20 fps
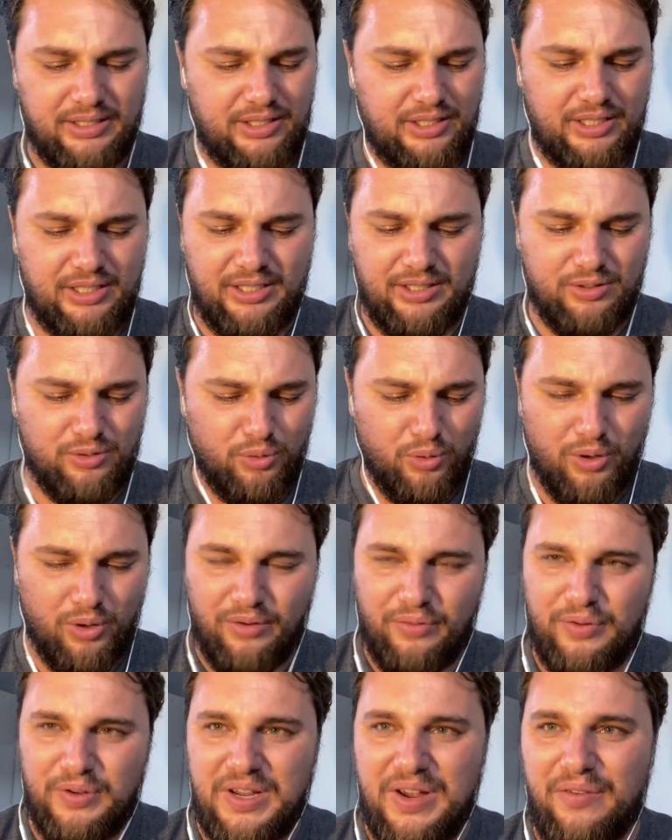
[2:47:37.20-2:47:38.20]
she
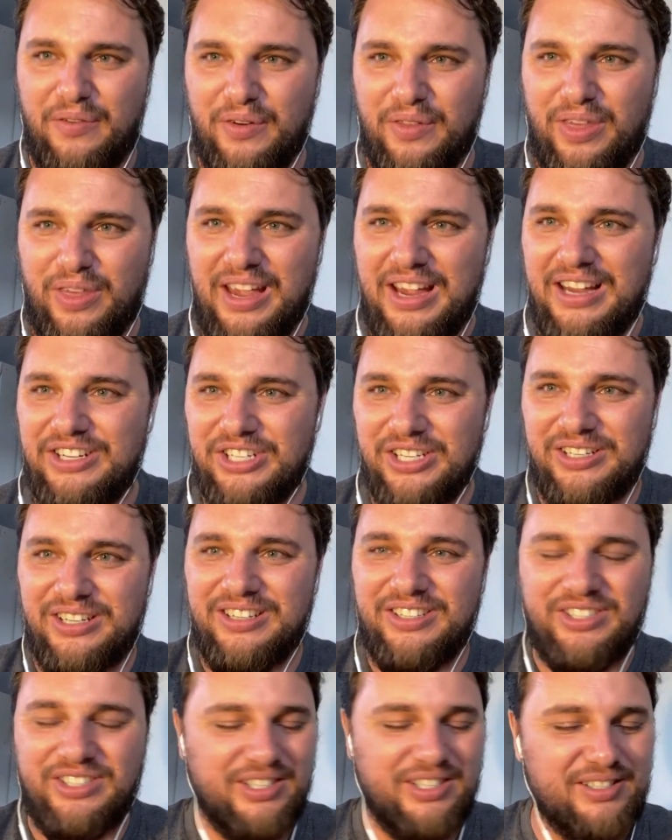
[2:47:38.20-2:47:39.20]
dwarfs everything.
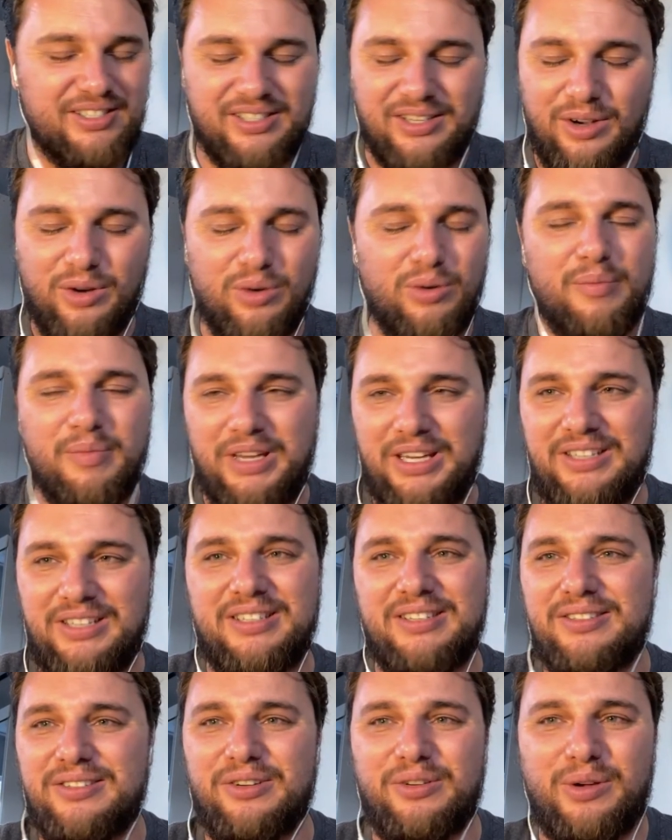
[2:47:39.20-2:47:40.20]
She's so
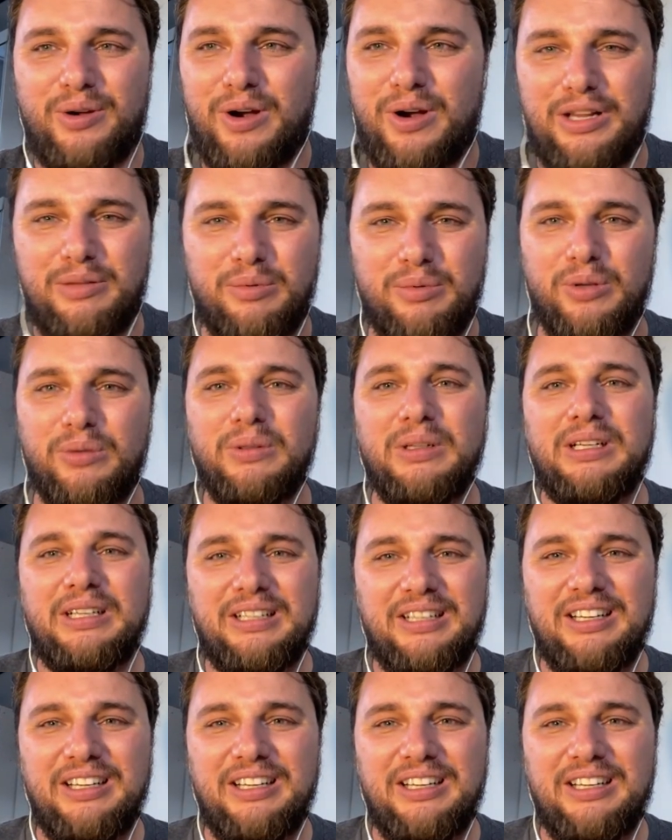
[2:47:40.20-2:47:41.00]
amazing, so incredible.